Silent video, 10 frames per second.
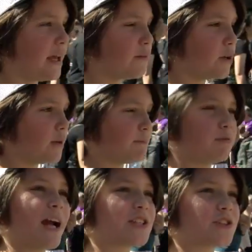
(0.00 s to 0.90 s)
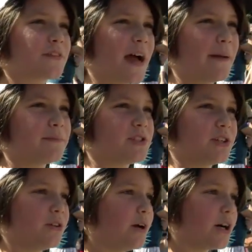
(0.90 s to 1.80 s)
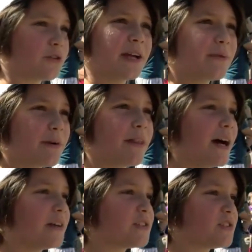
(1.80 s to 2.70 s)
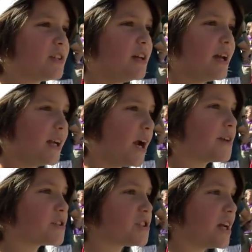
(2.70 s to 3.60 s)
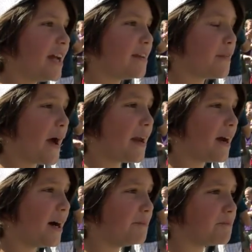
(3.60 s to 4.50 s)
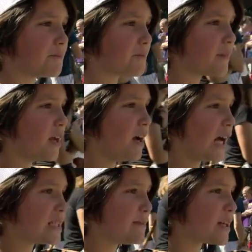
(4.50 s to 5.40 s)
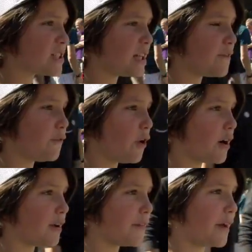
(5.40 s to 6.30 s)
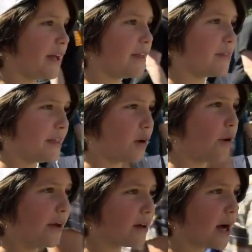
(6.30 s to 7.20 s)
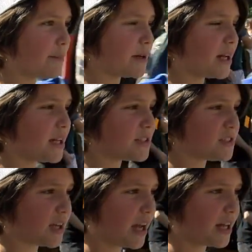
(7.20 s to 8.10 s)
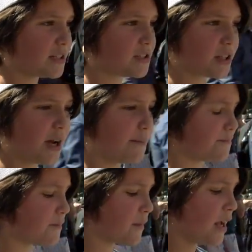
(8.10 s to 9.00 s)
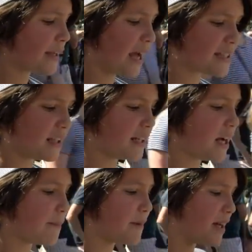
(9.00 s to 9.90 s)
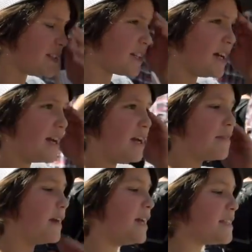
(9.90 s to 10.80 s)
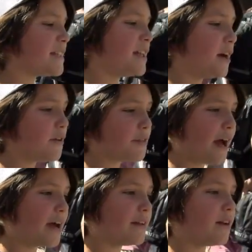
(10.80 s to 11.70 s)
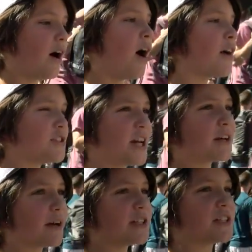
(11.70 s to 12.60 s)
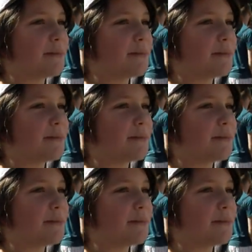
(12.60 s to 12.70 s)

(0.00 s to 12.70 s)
It will pressure them to agree with us and understand that, especially for the oil companies and gasoline companies, they need to know that our generation